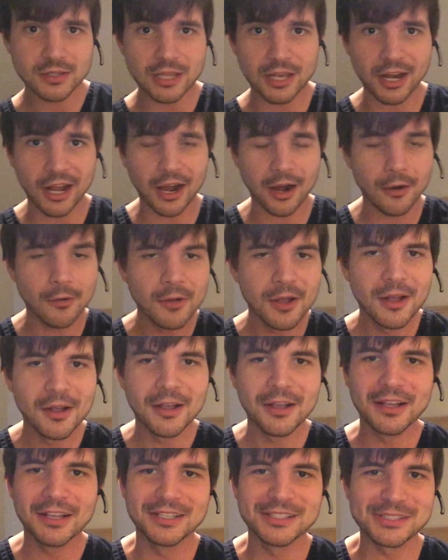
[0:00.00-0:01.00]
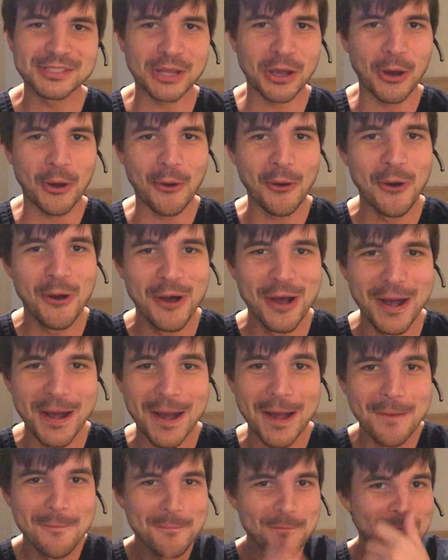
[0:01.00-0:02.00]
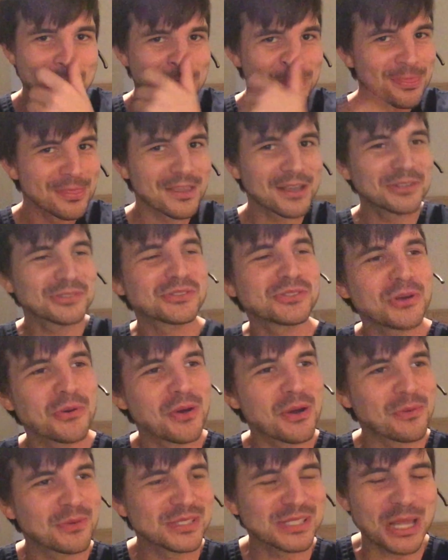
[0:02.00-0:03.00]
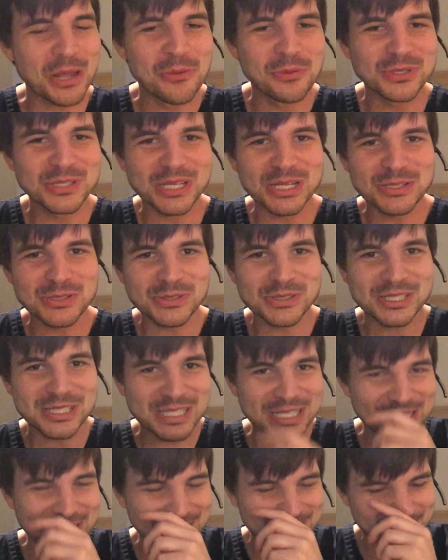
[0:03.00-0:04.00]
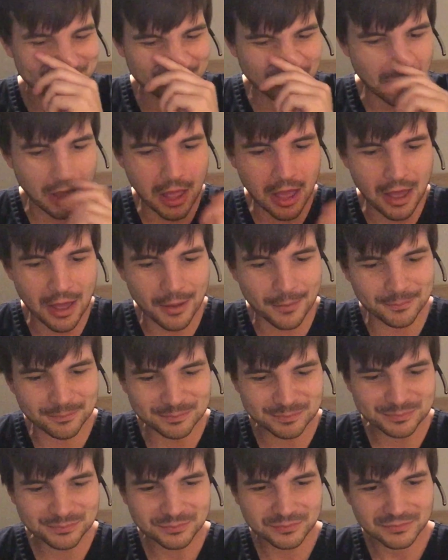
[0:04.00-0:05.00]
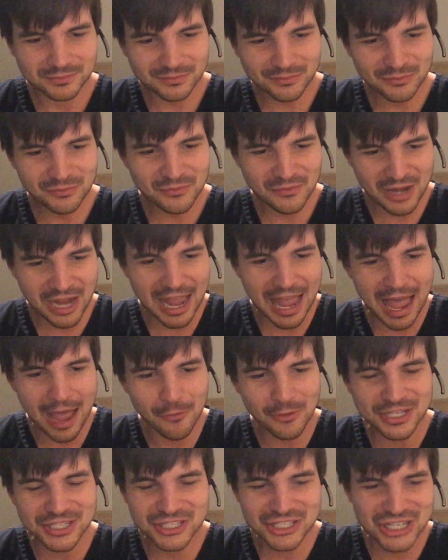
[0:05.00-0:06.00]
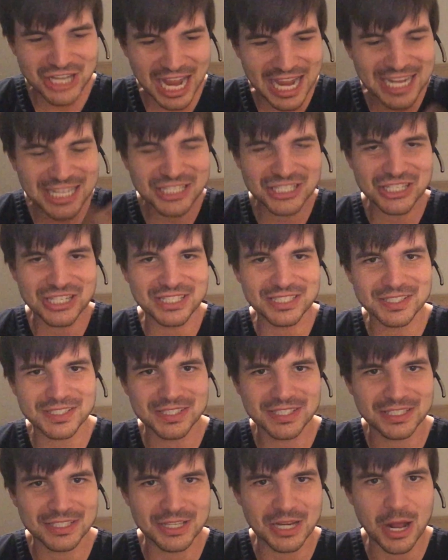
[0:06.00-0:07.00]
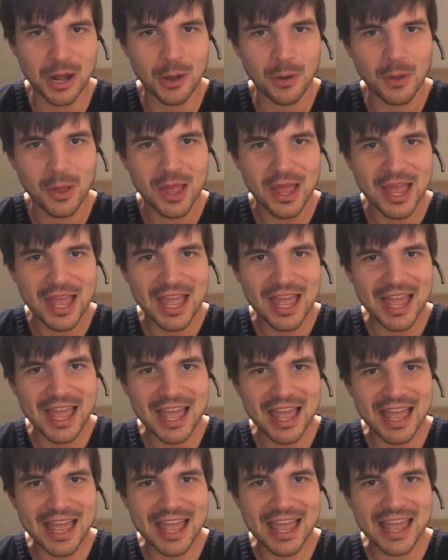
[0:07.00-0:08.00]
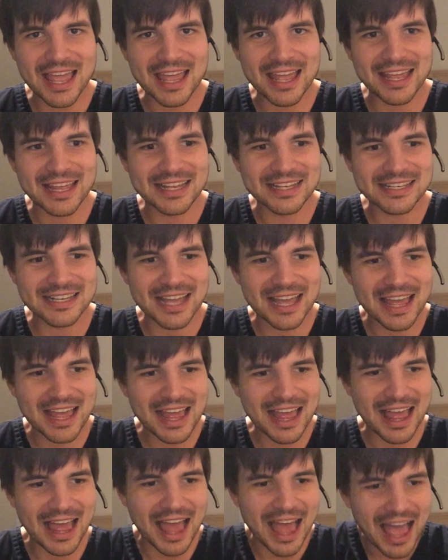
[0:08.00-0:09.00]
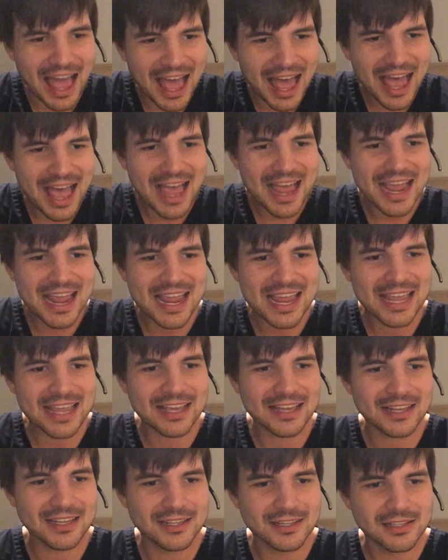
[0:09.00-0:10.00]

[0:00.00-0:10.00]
You know? So, so it was interesting, how it changes, you know? And I